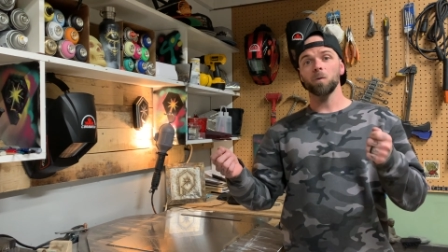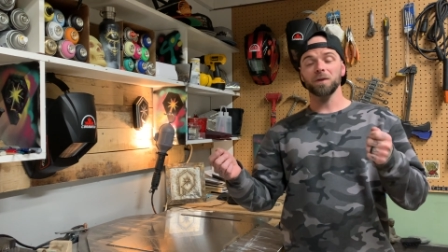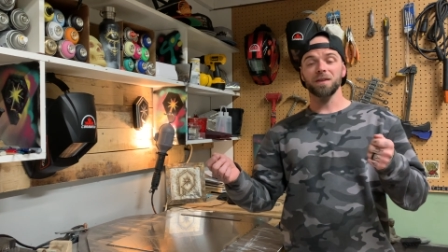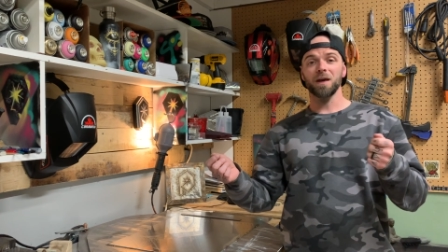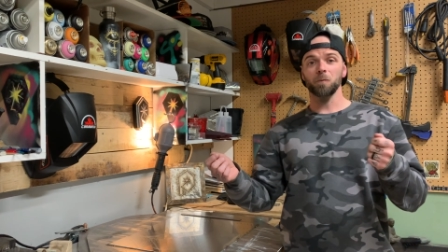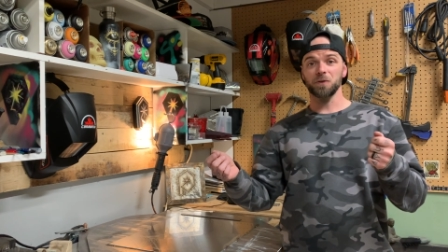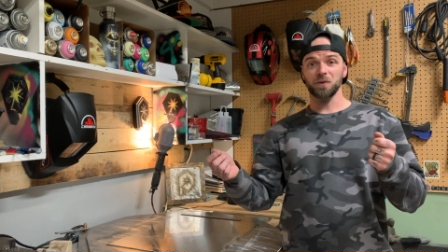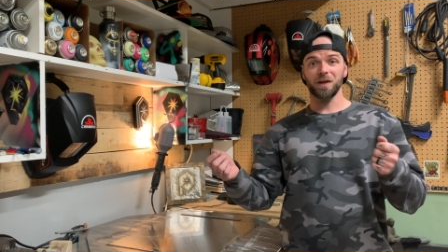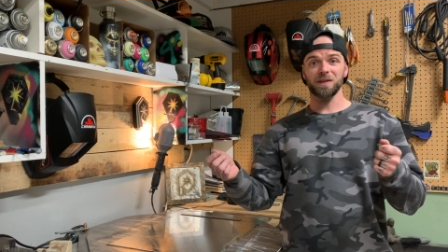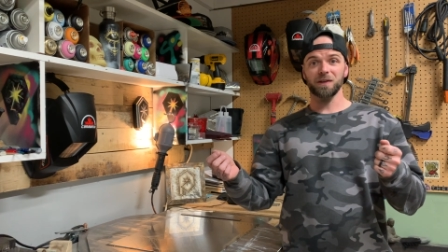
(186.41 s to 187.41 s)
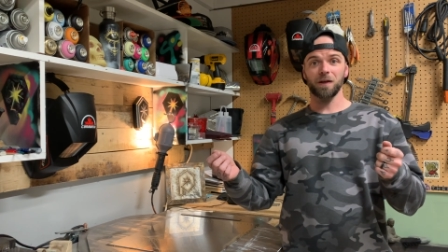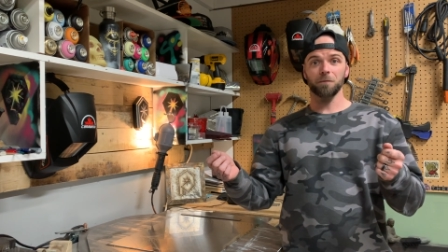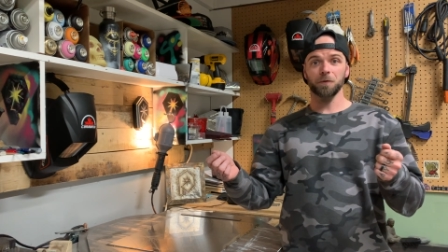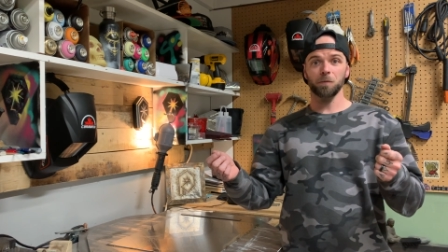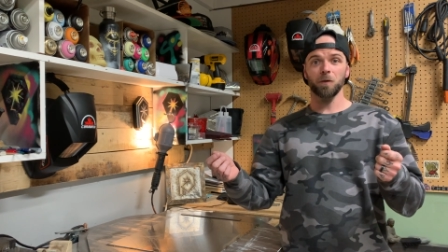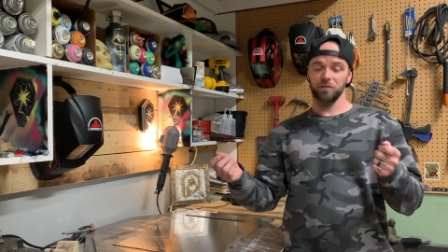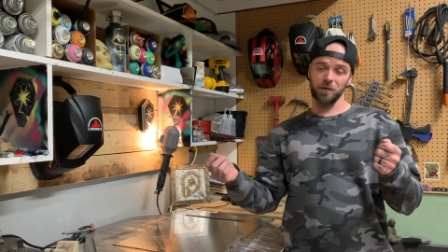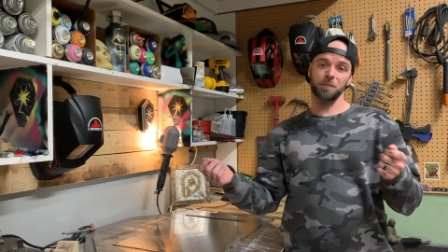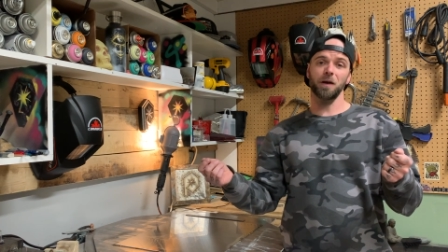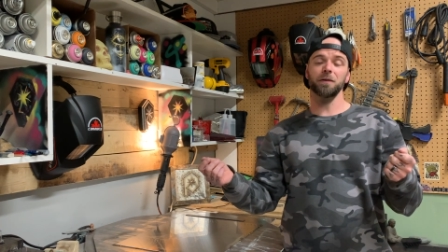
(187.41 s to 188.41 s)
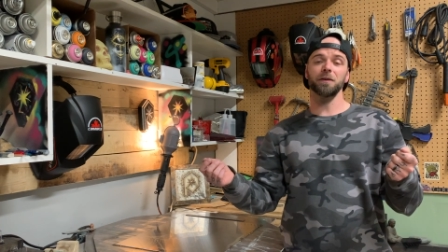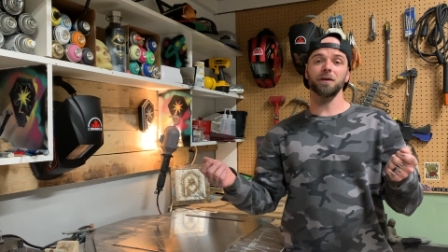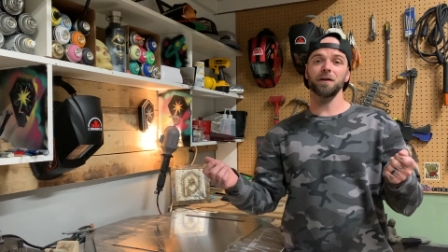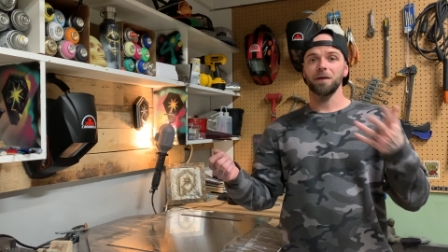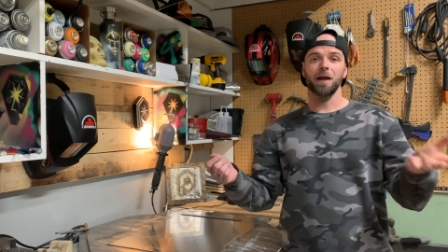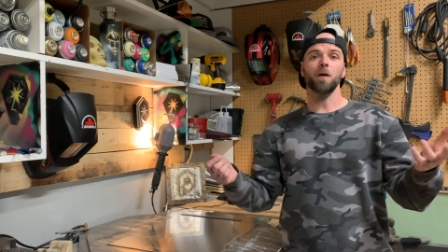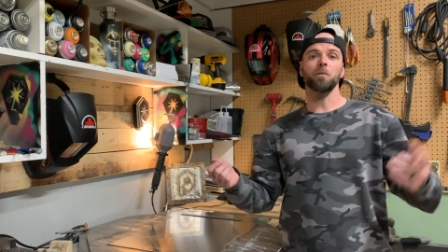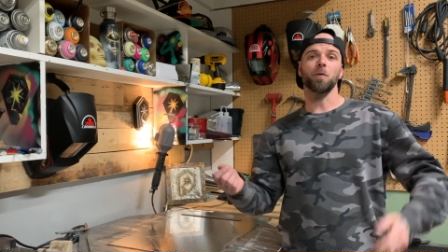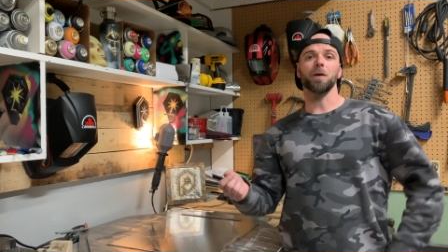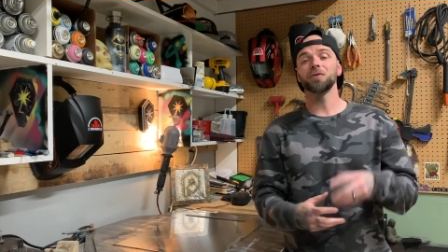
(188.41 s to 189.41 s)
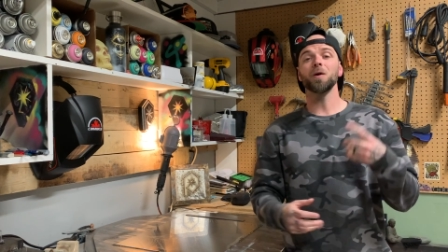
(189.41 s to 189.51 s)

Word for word: Only then, once you're nice and comfortable, flip down your hood and go for it.